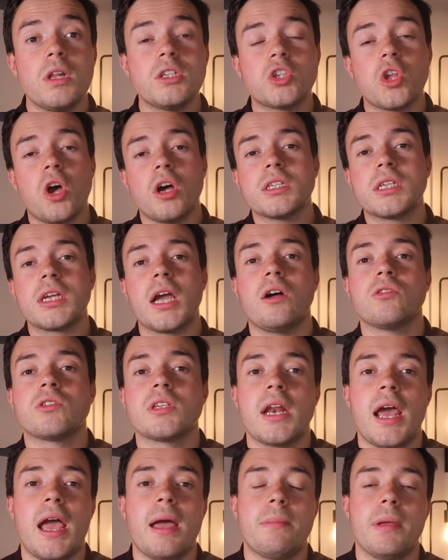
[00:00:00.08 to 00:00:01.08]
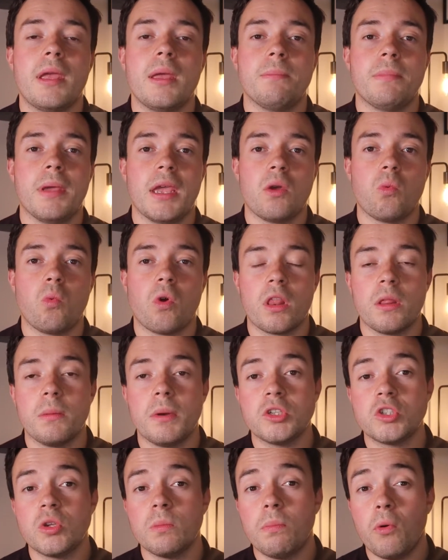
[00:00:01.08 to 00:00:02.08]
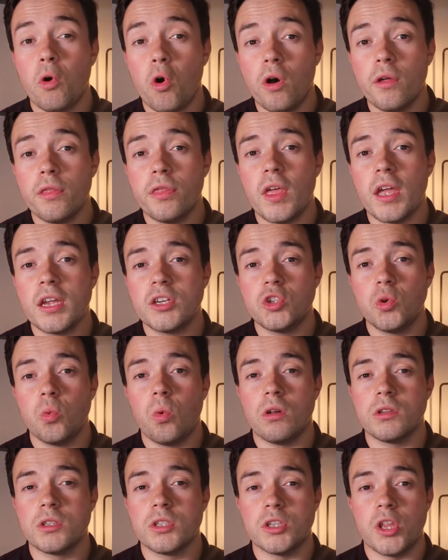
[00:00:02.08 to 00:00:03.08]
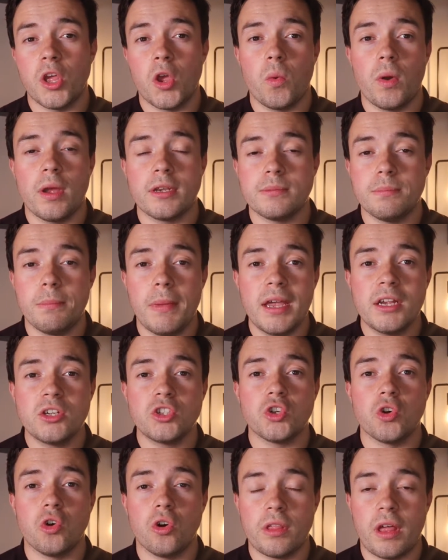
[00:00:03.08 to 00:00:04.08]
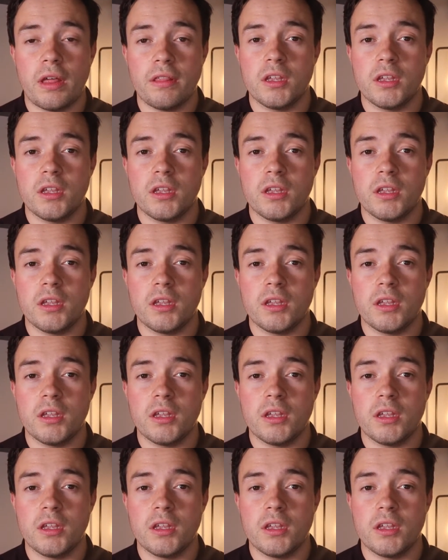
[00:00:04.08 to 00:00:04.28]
starting out on Airbnb, one of the most important things you want to do is make sure that the